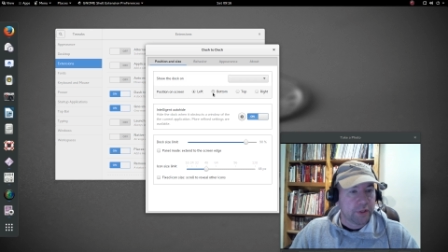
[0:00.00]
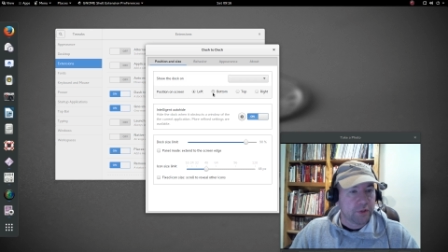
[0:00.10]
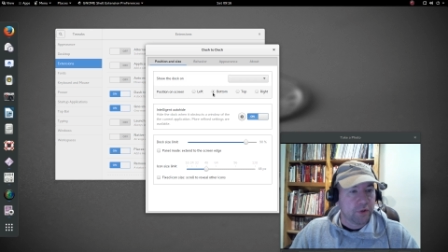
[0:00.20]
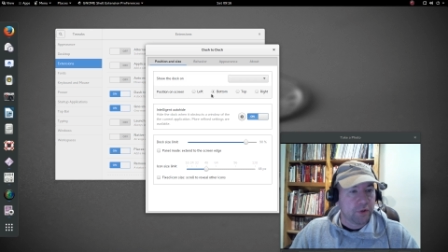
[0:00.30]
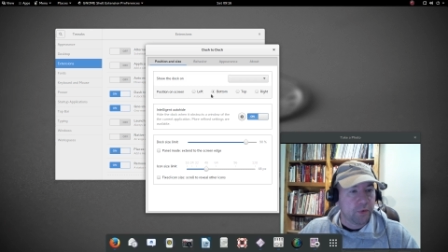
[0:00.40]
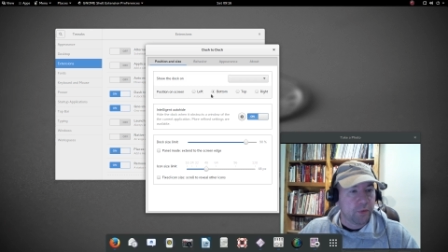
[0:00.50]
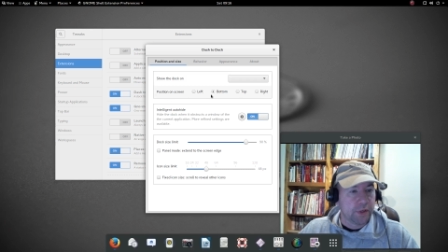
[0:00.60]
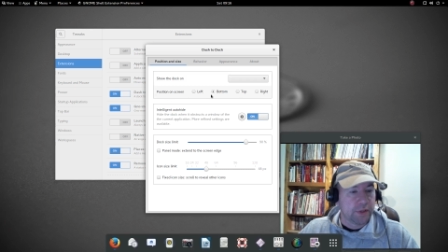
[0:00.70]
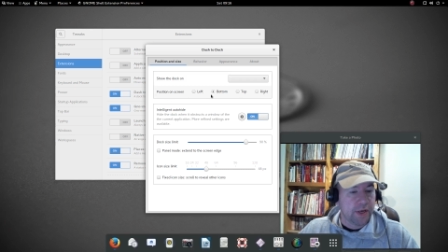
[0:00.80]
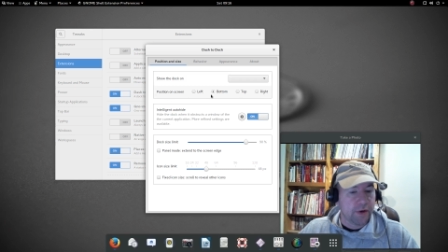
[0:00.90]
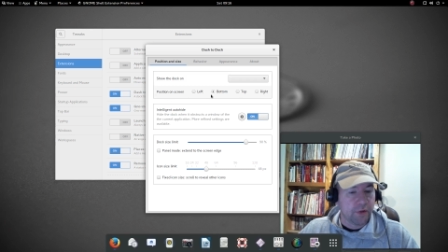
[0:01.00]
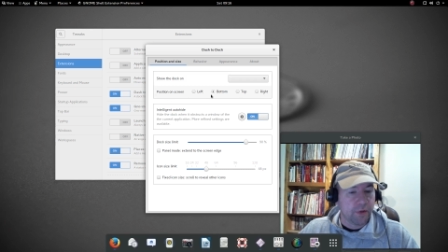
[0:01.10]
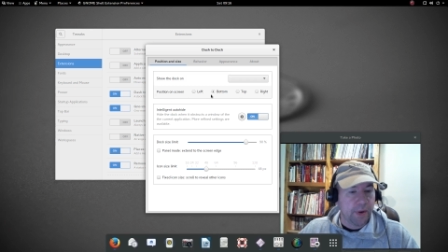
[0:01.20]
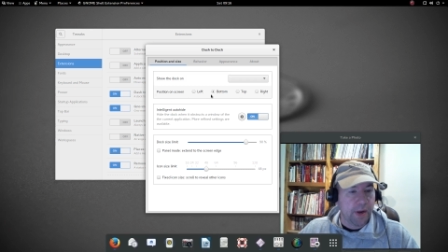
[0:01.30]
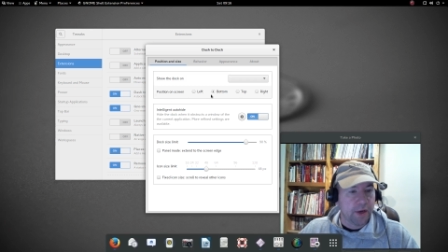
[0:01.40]
So if you want it down on the
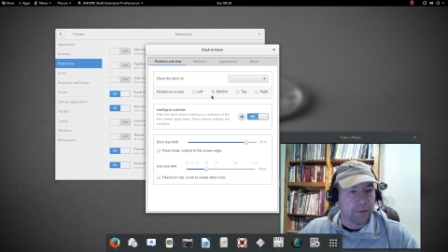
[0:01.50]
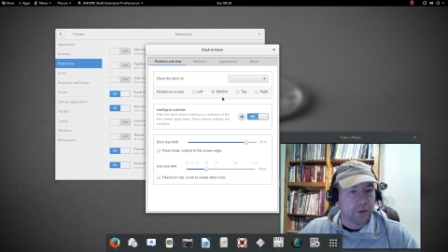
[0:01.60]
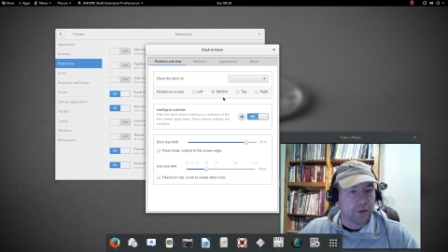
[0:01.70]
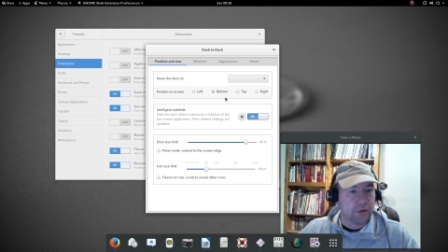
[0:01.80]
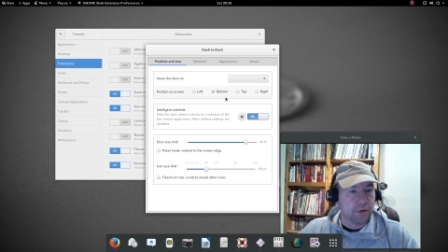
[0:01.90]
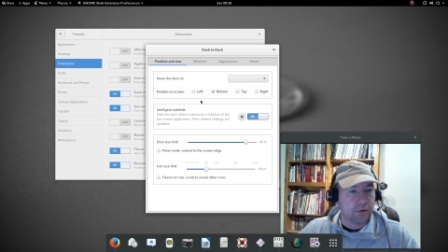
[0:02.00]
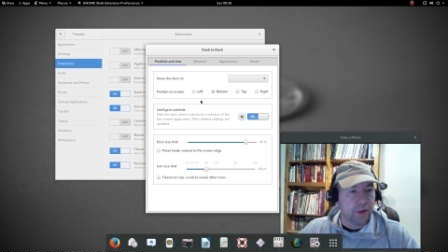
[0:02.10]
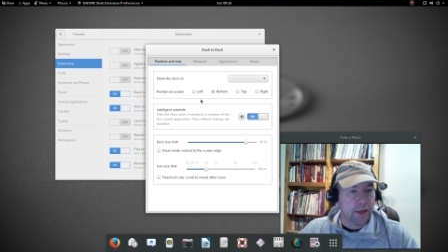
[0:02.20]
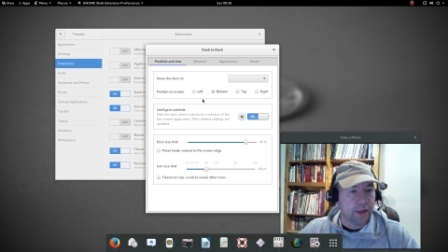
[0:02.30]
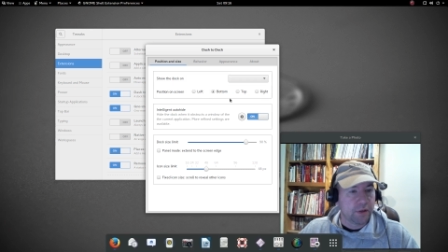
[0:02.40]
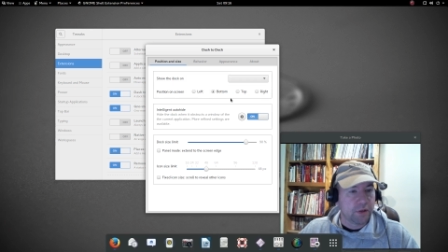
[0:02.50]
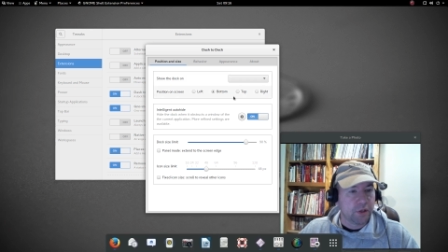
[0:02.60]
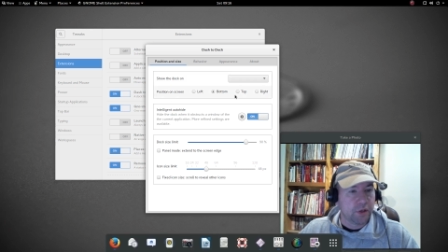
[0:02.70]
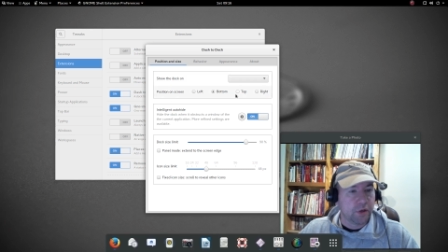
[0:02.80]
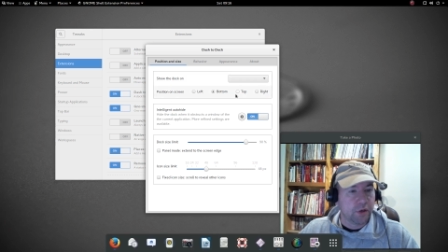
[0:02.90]
bottom, you can do that.
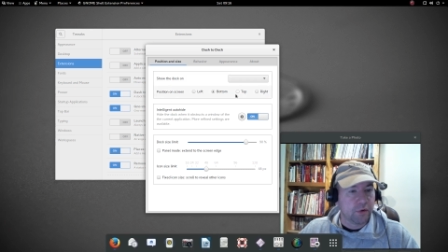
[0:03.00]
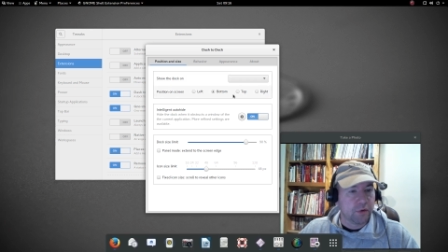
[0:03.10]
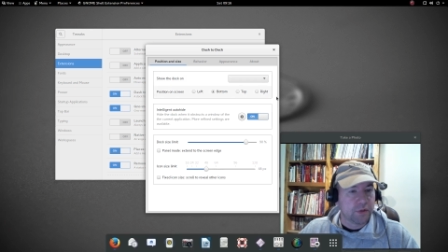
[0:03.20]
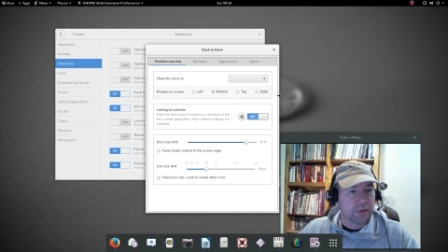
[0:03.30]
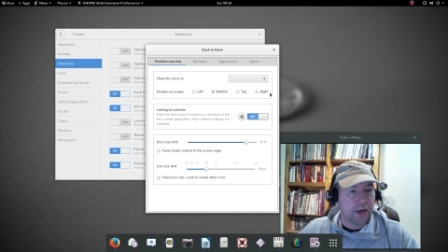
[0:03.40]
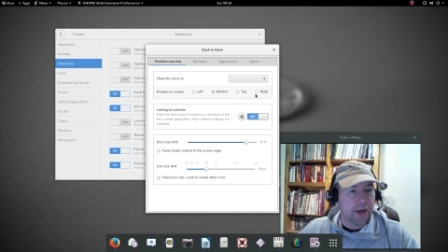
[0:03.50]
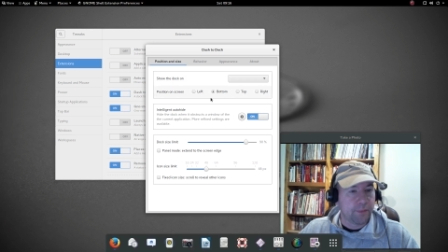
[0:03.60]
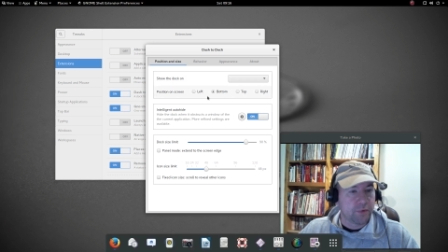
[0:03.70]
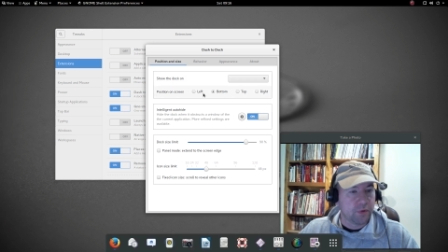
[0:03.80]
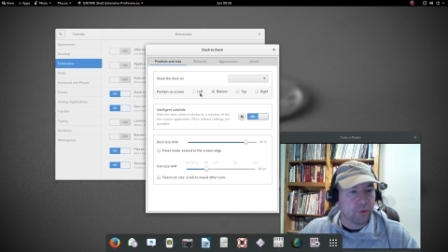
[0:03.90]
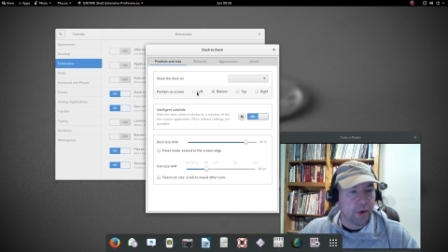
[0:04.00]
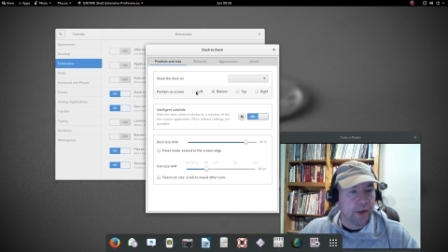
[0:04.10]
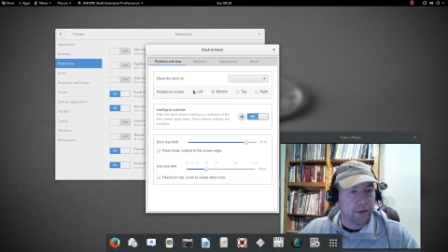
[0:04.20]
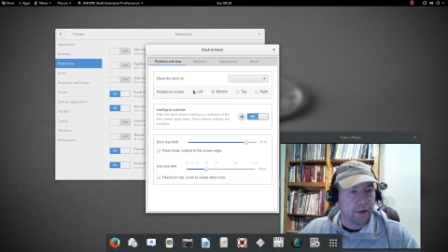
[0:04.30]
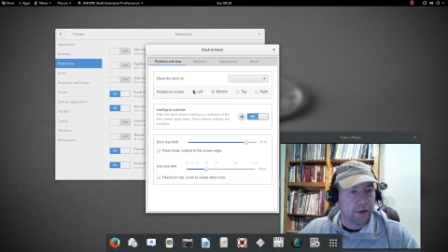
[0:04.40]
You can go to the top, to the
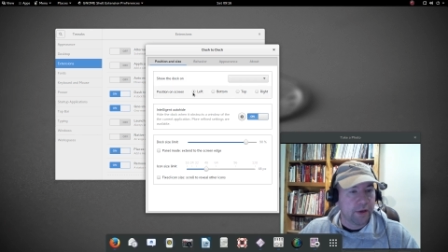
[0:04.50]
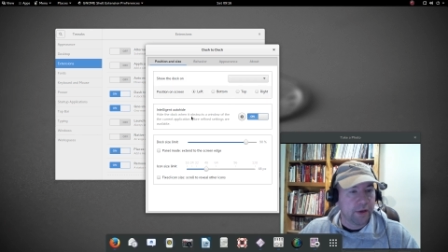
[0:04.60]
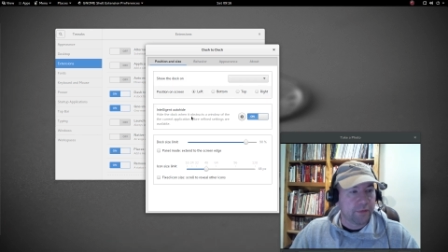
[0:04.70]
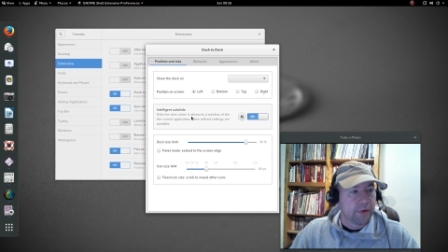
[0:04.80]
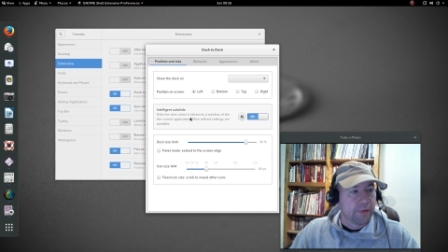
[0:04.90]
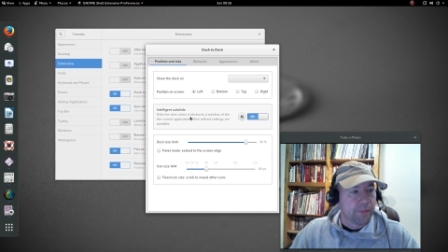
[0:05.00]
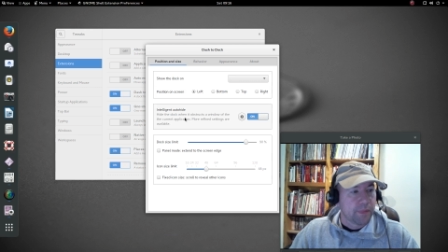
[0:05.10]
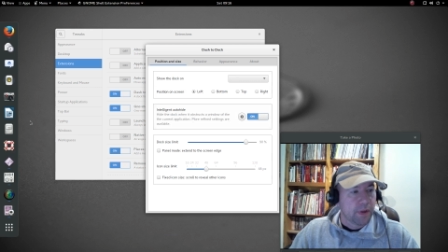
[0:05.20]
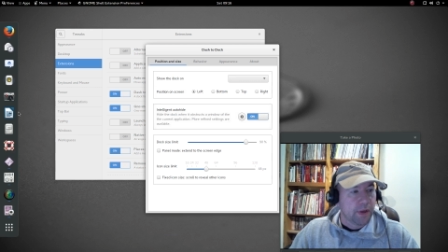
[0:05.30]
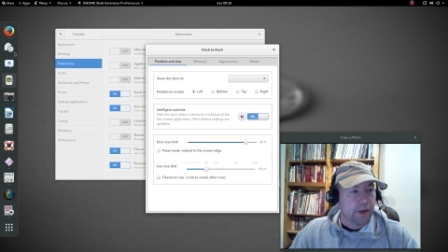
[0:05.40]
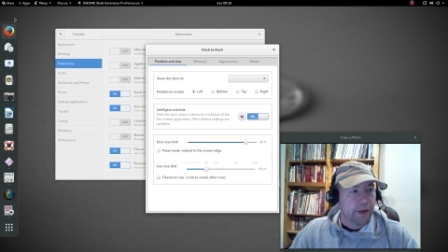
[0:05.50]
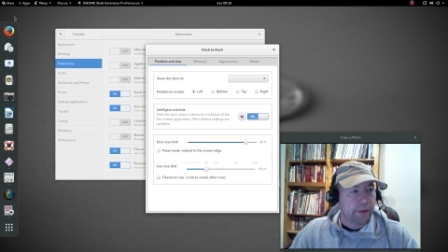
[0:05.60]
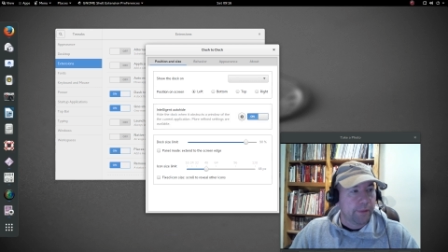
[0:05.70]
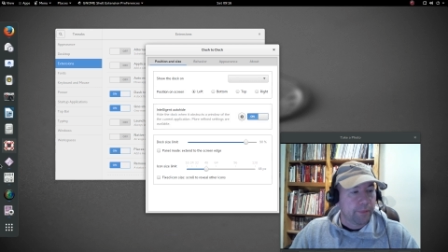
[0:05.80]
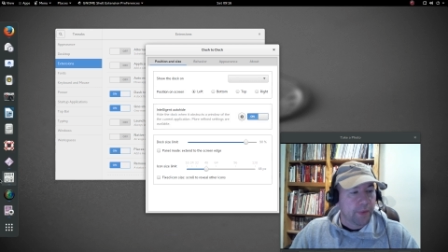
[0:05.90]
right, left.
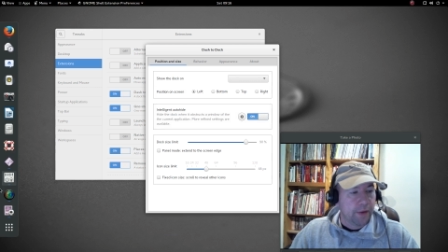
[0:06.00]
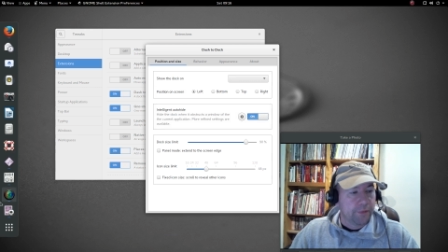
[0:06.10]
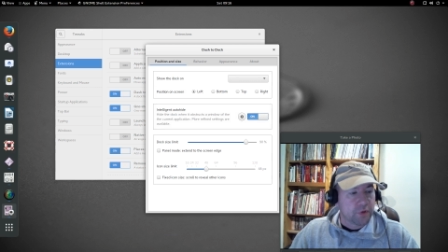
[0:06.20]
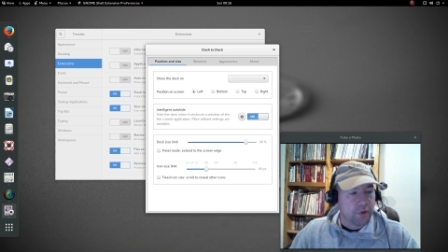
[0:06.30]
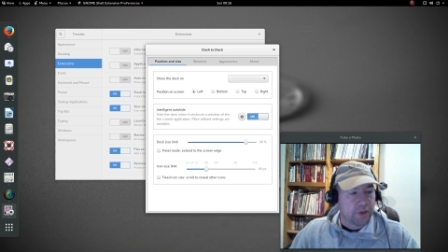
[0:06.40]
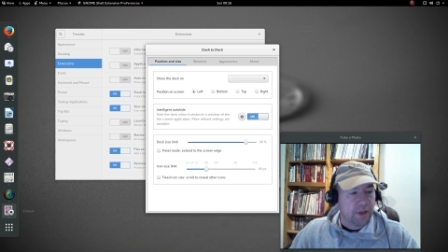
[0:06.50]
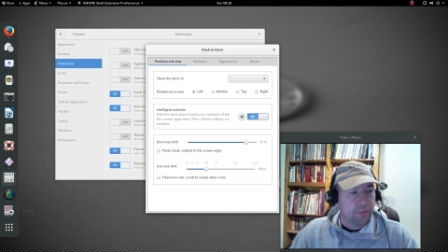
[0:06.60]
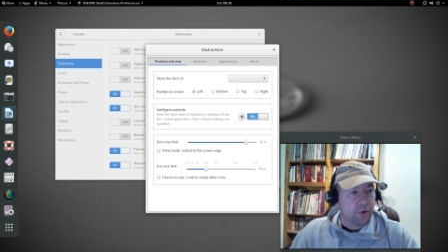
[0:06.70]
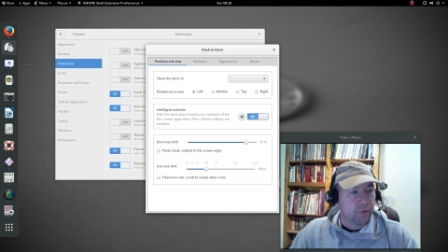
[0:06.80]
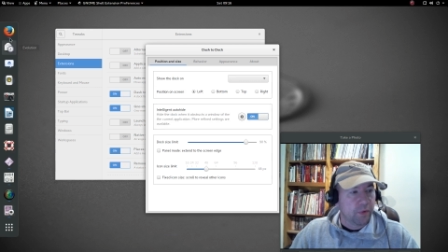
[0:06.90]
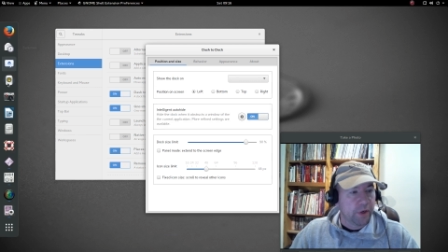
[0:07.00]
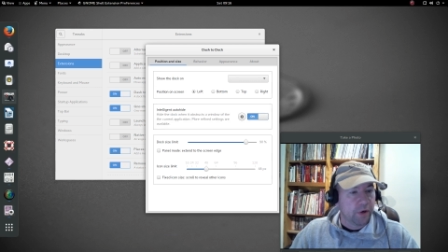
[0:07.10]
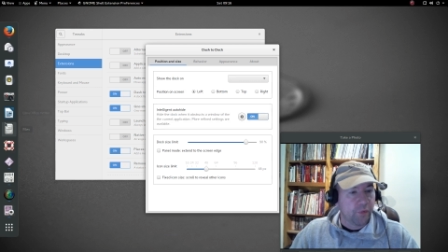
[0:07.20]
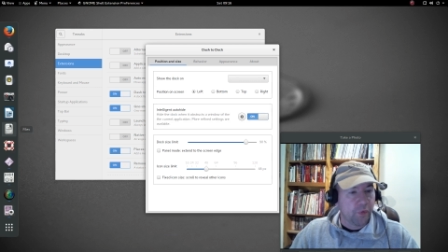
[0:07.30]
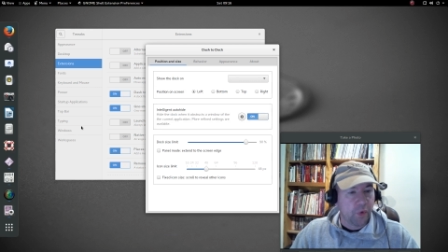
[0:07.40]
Um, I'm just going to keep it over
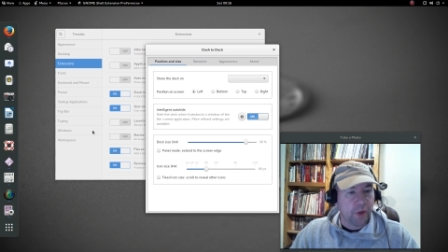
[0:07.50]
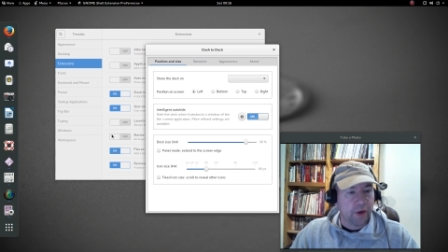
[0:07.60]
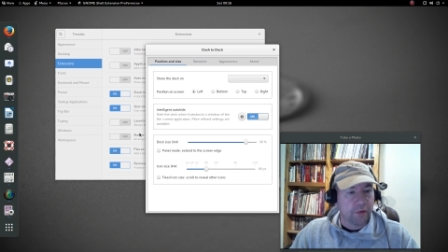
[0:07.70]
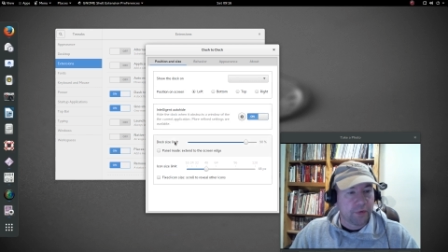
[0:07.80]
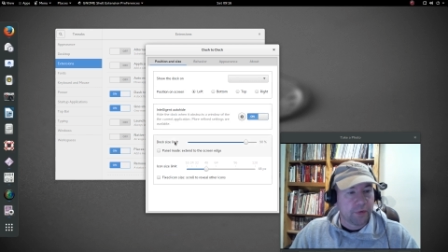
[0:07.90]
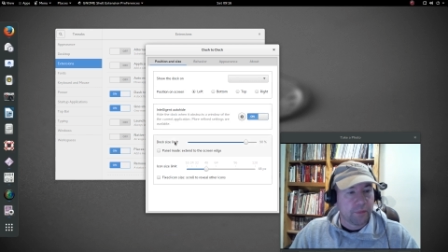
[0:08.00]
here on the left.